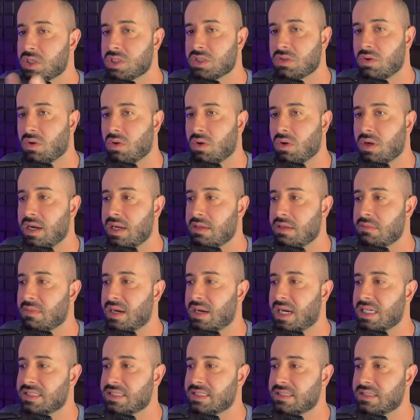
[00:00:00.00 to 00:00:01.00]
also put an
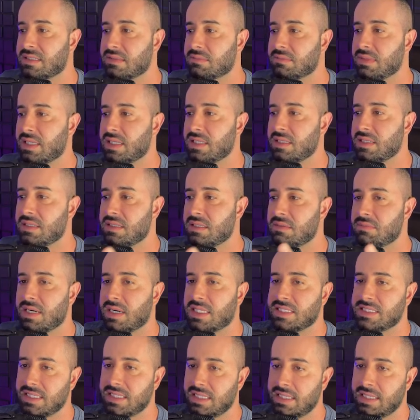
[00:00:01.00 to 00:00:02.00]
image.
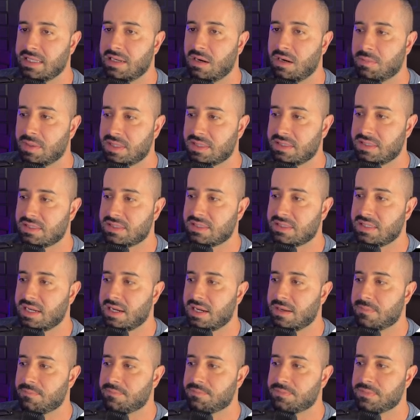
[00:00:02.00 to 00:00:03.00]
An image is good for
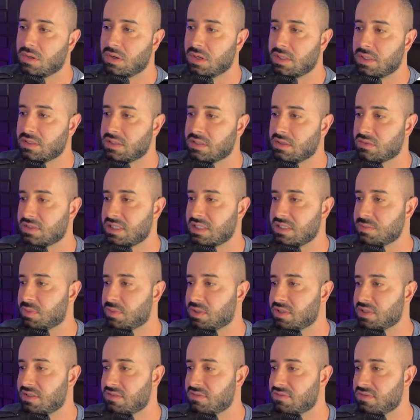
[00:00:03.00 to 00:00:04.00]
testing, so you can
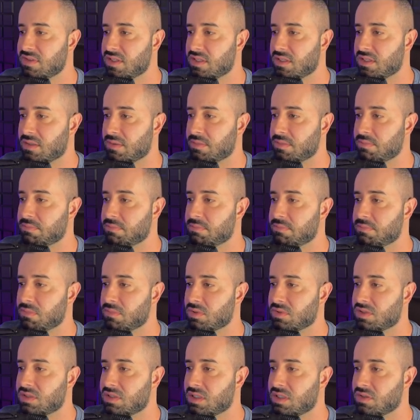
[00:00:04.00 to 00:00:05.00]
see it, showing
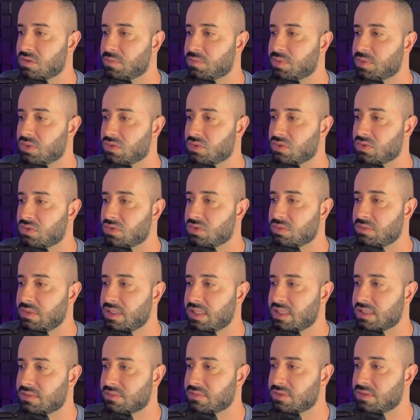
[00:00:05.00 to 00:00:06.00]
the product itself.